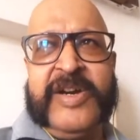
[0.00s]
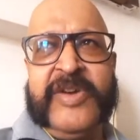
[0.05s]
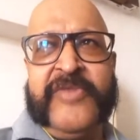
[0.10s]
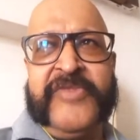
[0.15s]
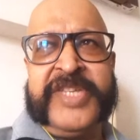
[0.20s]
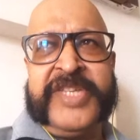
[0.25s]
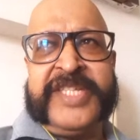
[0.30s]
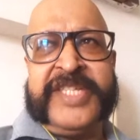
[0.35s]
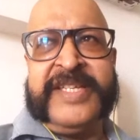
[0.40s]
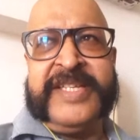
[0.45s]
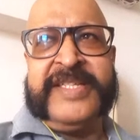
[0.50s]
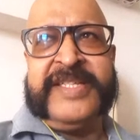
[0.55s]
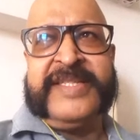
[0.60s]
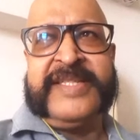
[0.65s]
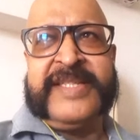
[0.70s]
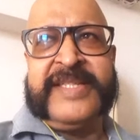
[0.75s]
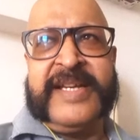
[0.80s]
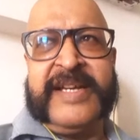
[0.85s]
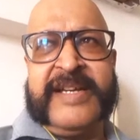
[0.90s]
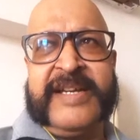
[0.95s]
which
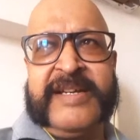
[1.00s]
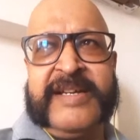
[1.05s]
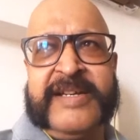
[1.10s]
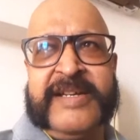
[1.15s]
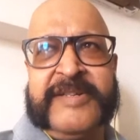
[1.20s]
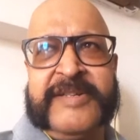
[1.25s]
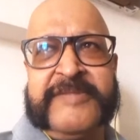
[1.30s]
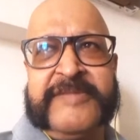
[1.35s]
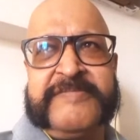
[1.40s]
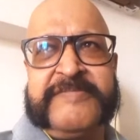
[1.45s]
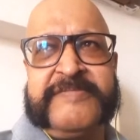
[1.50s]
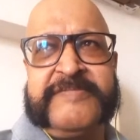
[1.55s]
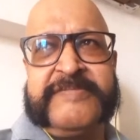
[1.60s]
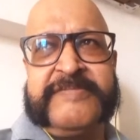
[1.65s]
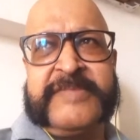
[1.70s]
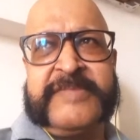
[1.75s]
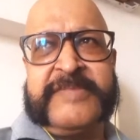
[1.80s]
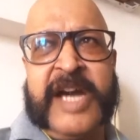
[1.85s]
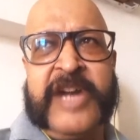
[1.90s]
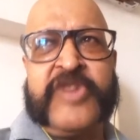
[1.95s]
is a
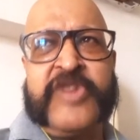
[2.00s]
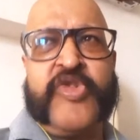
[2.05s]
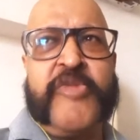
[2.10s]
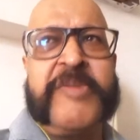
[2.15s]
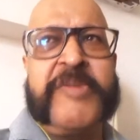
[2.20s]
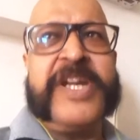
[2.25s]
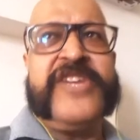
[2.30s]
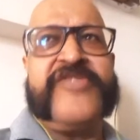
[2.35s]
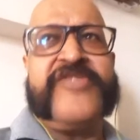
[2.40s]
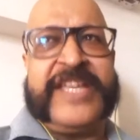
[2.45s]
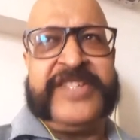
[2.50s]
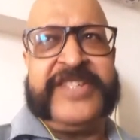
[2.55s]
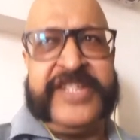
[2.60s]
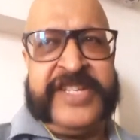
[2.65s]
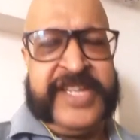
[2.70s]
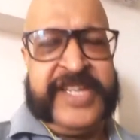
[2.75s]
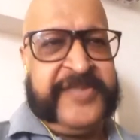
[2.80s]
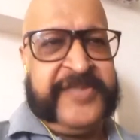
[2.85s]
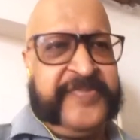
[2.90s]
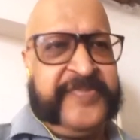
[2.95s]
Roman
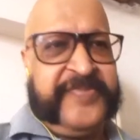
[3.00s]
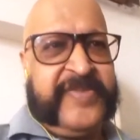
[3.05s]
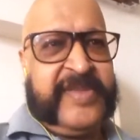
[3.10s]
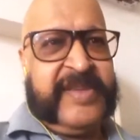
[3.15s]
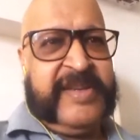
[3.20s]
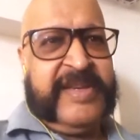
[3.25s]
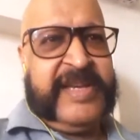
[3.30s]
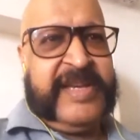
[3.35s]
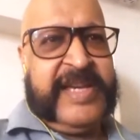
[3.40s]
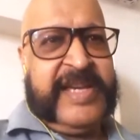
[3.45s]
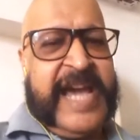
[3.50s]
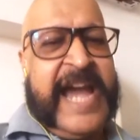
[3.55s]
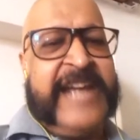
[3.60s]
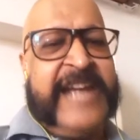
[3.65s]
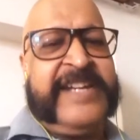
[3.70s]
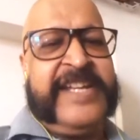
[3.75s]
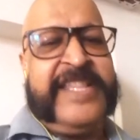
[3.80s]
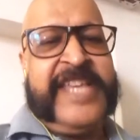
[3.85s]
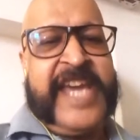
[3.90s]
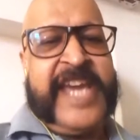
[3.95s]
tragedy,
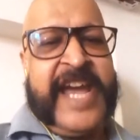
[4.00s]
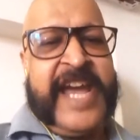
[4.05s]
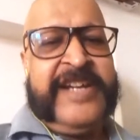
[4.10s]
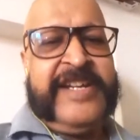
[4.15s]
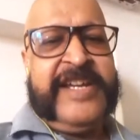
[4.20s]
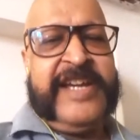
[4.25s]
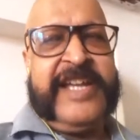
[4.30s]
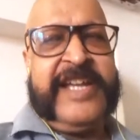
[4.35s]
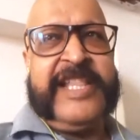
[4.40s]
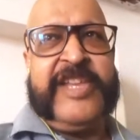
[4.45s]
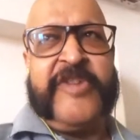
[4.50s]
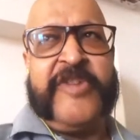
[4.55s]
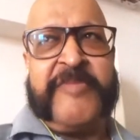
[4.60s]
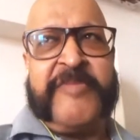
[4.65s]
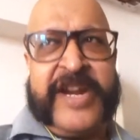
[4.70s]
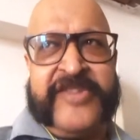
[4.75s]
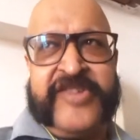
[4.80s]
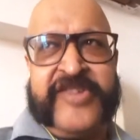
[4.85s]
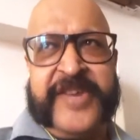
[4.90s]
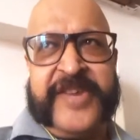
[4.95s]
Antony and
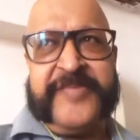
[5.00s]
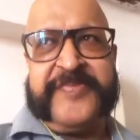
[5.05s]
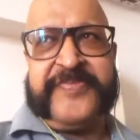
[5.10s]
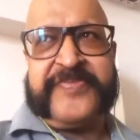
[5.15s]
Cleopatra.